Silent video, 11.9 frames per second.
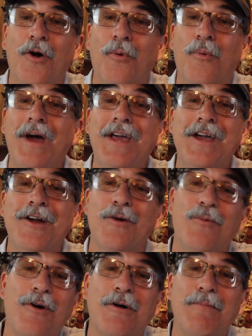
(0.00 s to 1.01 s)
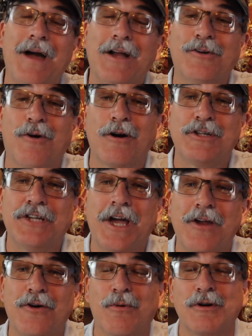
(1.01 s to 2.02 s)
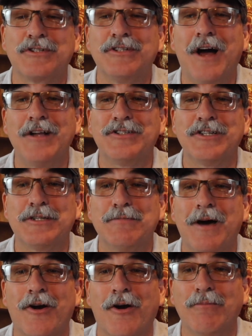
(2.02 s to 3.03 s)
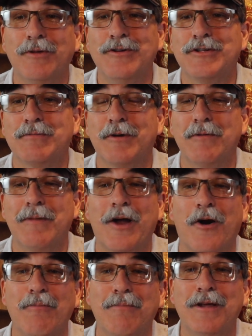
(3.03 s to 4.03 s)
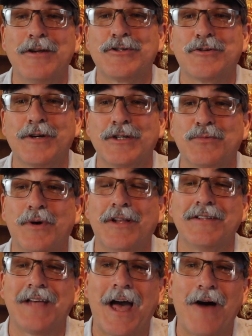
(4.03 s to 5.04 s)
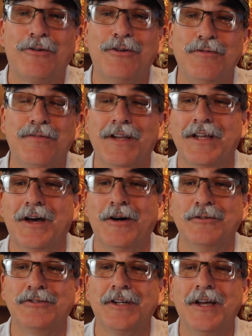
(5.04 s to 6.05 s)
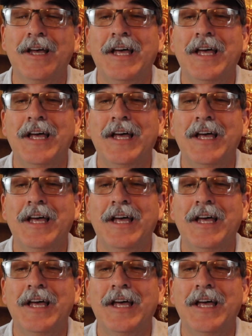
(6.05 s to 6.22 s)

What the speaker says: Ray here, and welcome back to our channel where it's not just about our music but about our ministry as well as how-to videos.